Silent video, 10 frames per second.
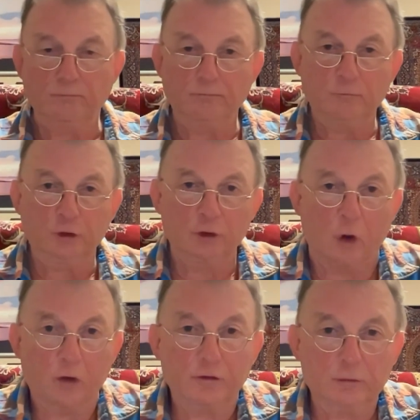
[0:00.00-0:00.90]

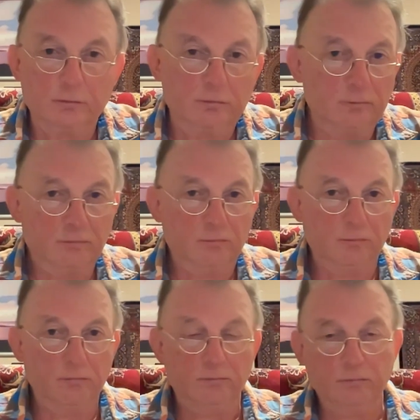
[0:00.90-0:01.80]
not
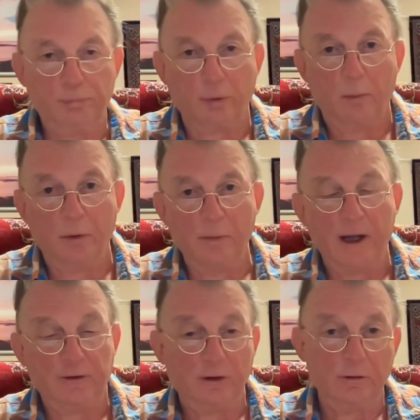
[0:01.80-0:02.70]

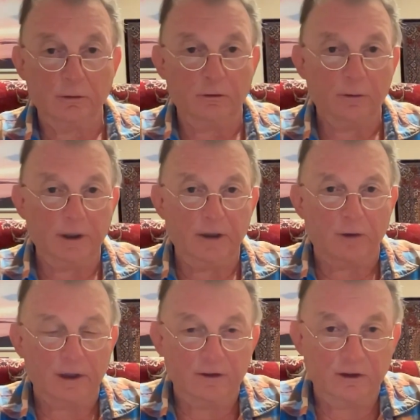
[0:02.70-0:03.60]
problematical to any
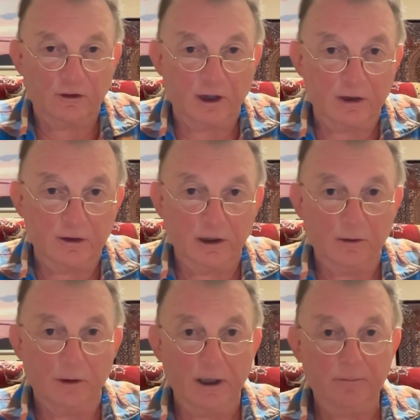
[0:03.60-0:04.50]
great extent,
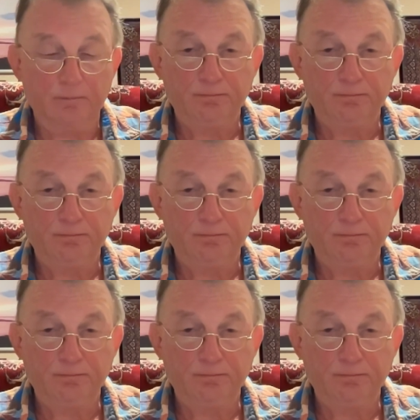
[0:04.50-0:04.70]
anyway